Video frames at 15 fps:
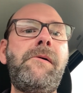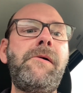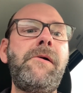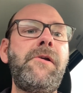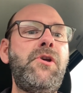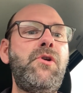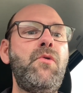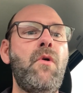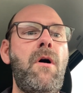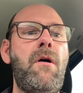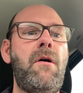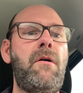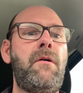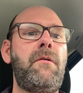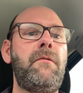
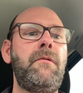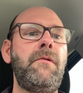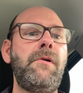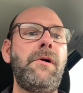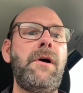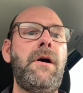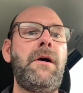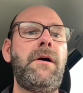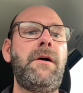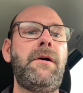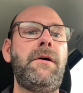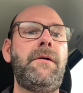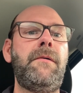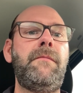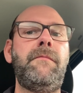you're
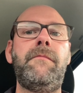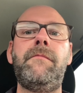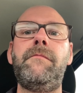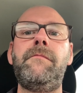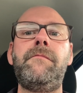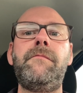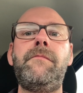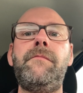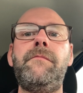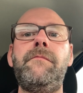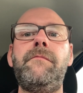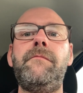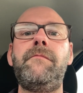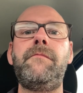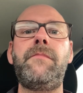at
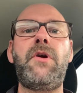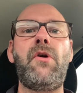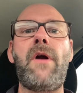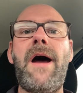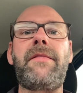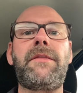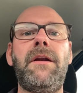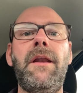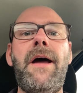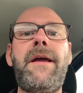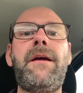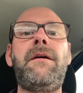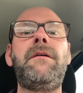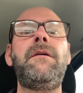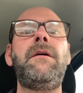the
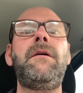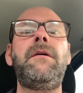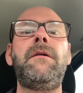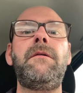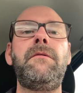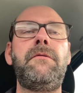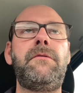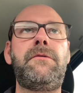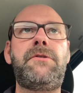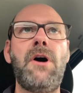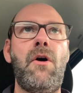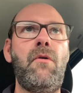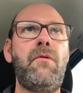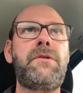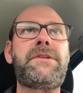lake.
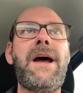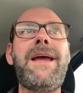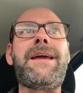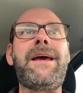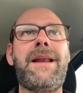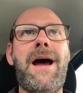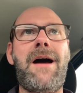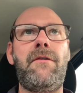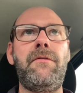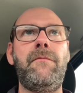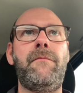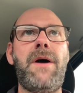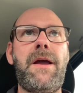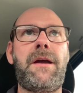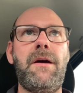Don't take it out
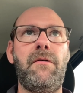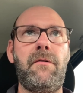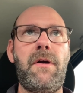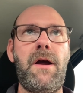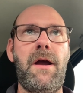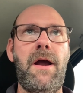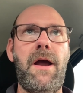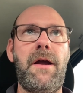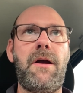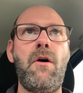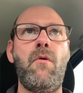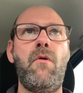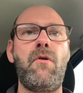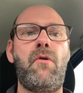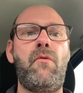and and
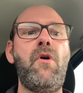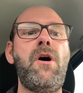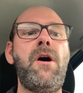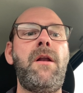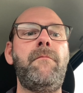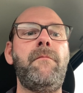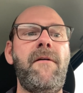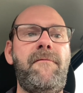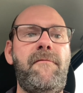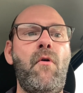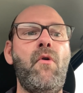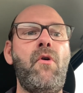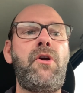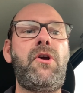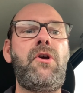go on a run
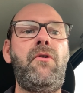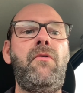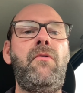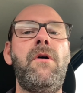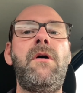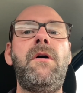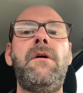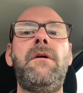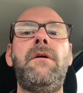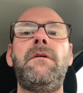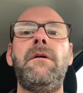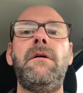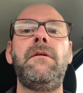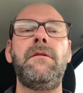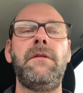before you
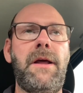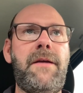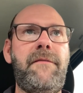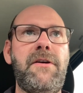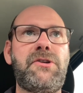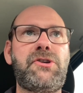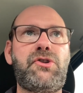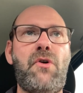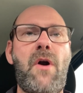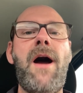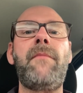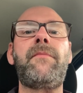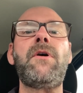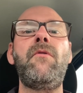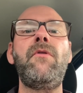leave it
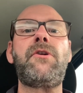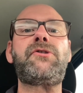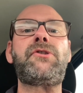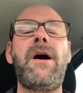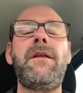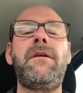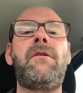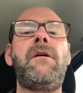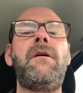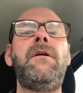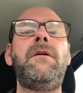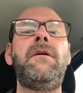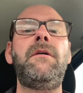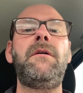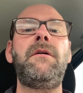strapped on the trailer.
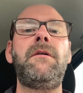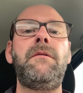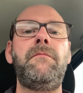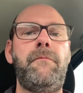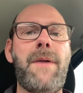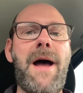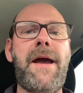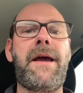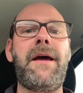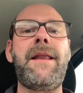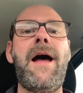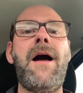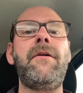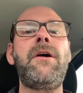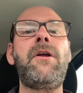Back it
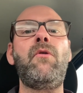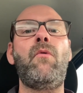down in the